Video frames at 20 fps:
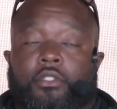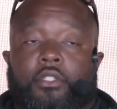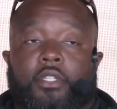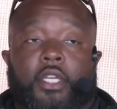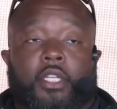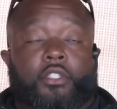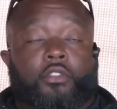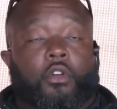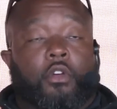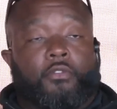
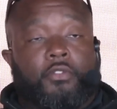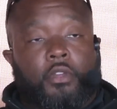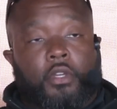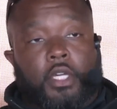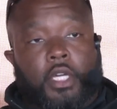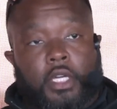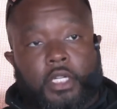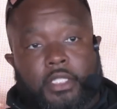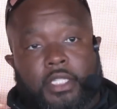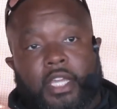or if you
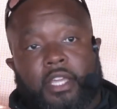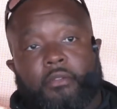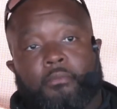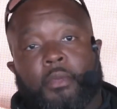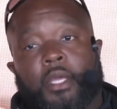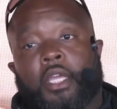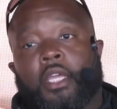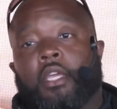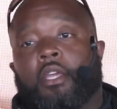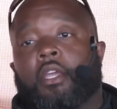contact
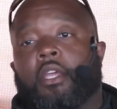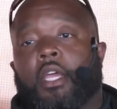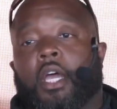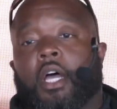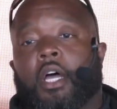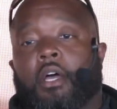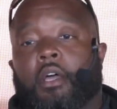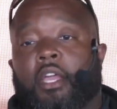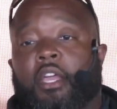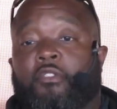me,
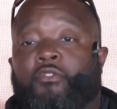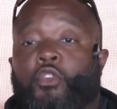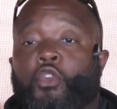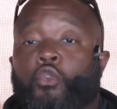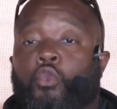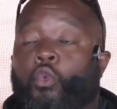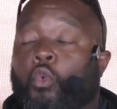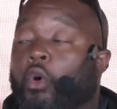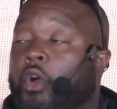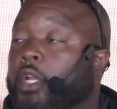if you
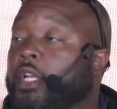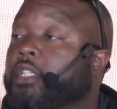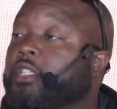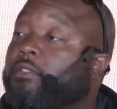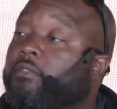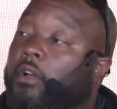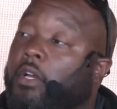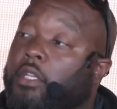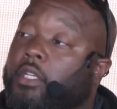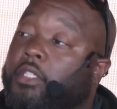wanted to
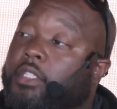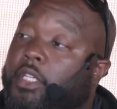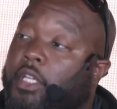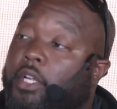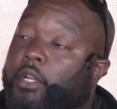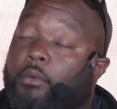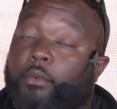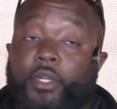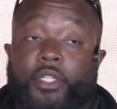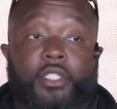volunteer,
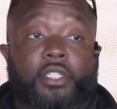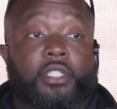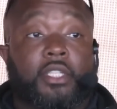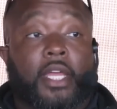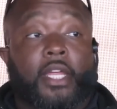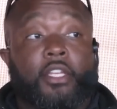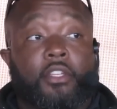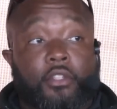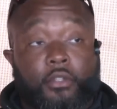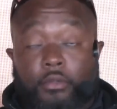which they
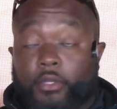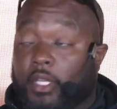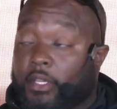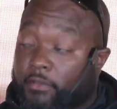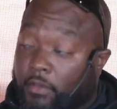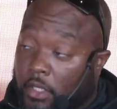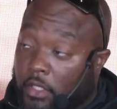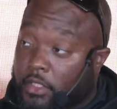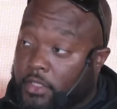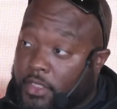do need
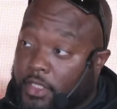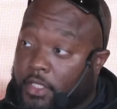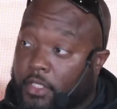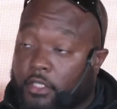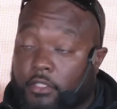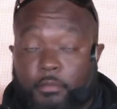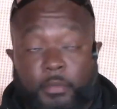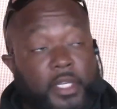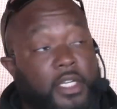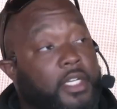volunteers
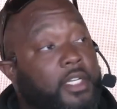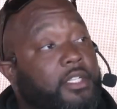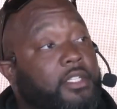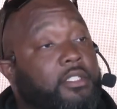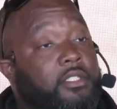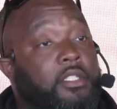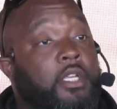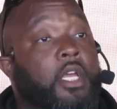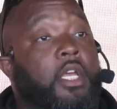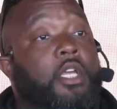because
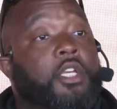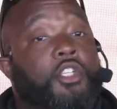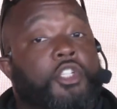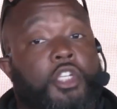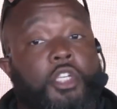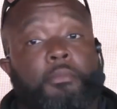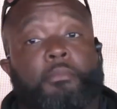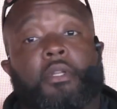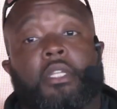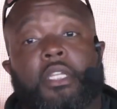she
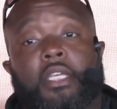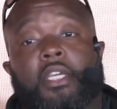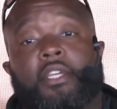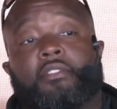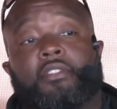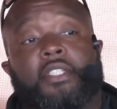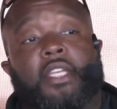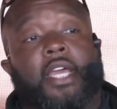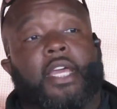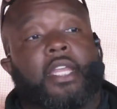believes
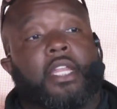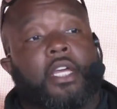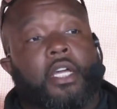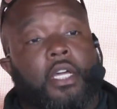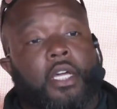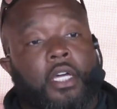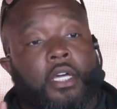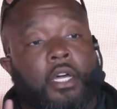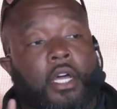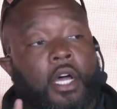that
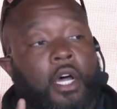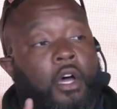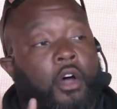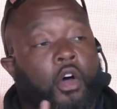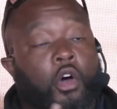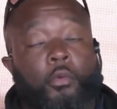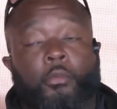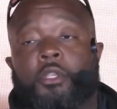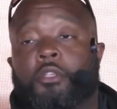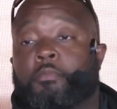a
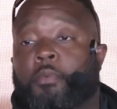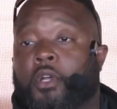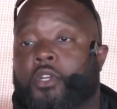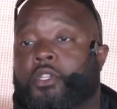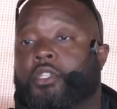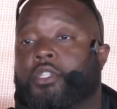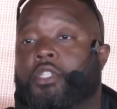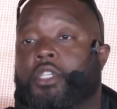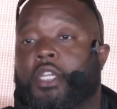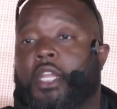homeless person
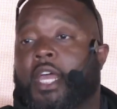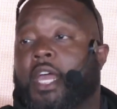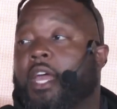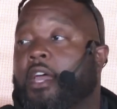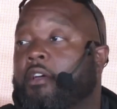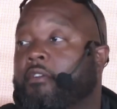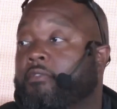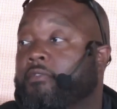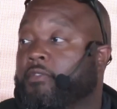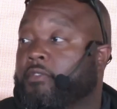should
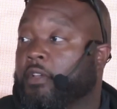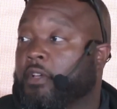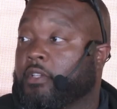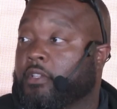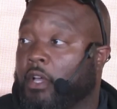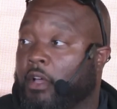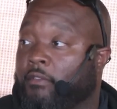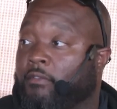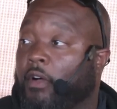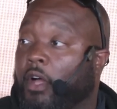have
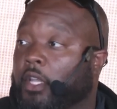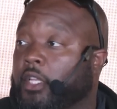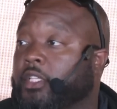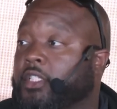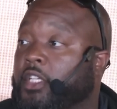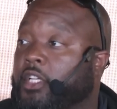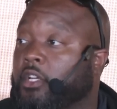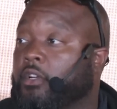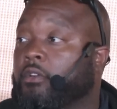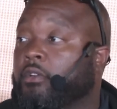a
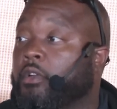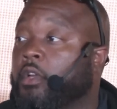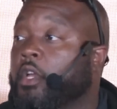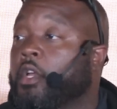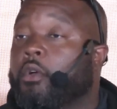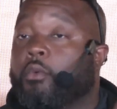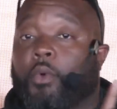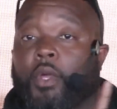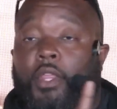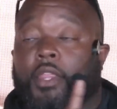volunteer
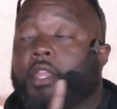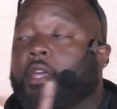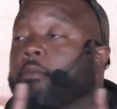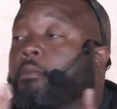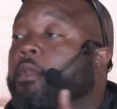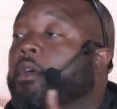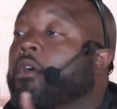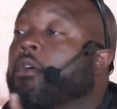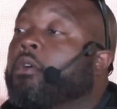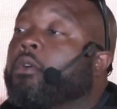with them the
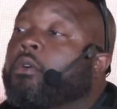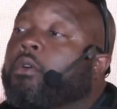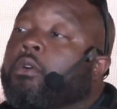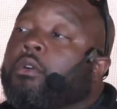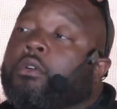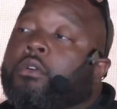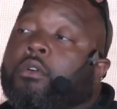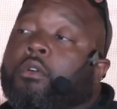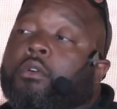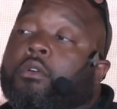
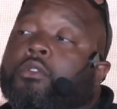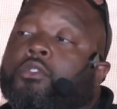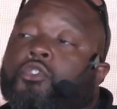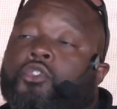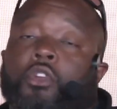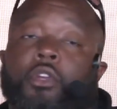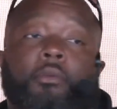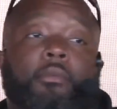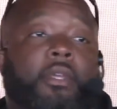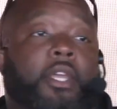whole
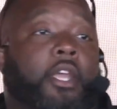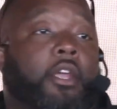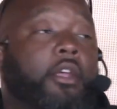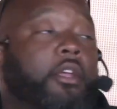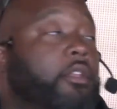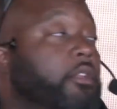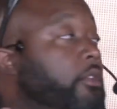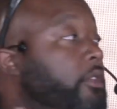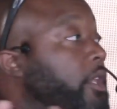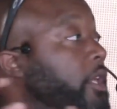trip, carrying
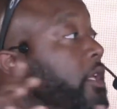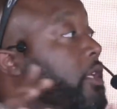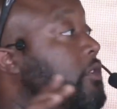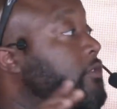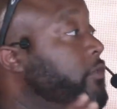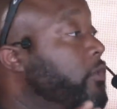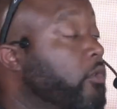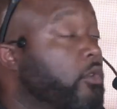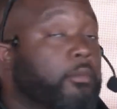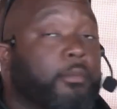their things
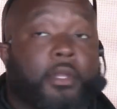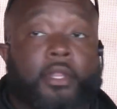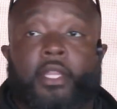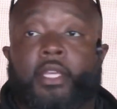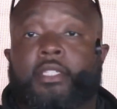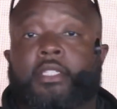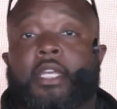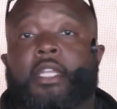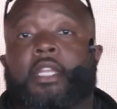for them and things of that nature.